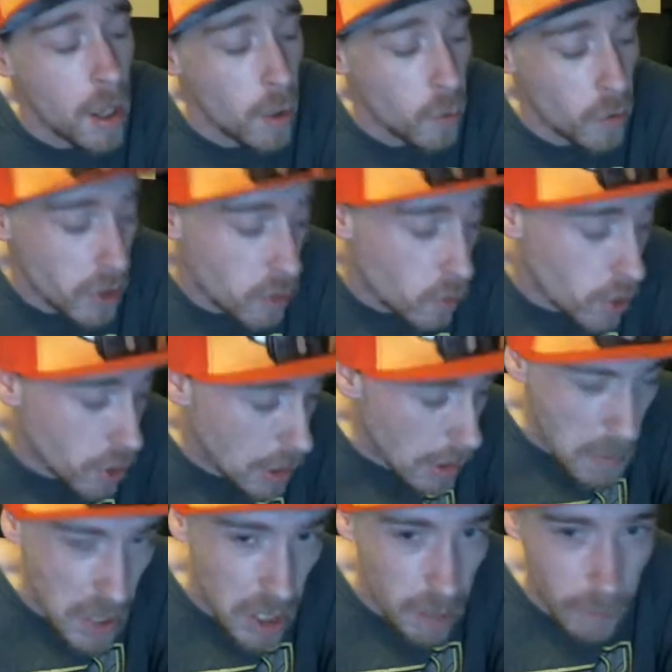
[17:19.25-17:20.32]
which was a
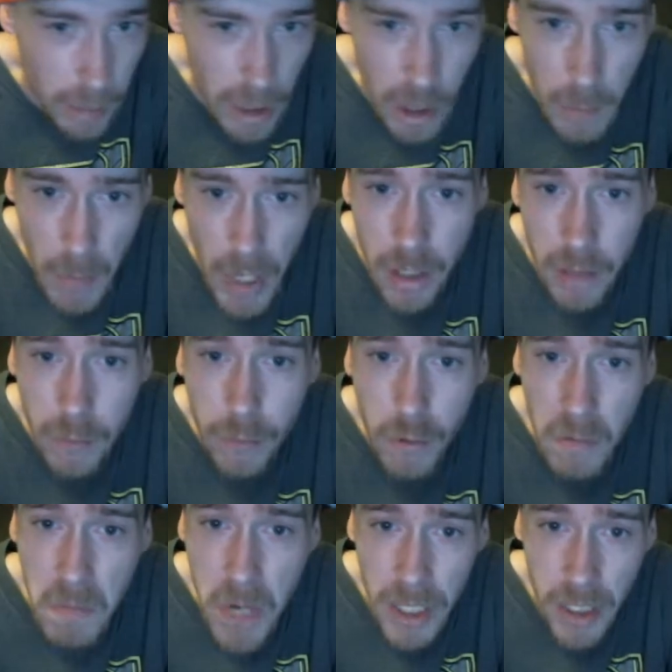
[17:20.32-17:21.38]
bit of expensive
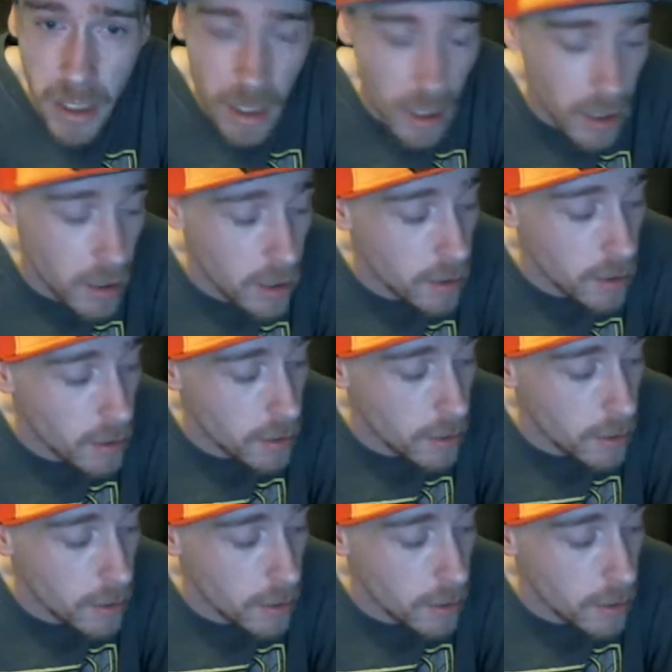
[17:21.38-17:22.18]
for my taste.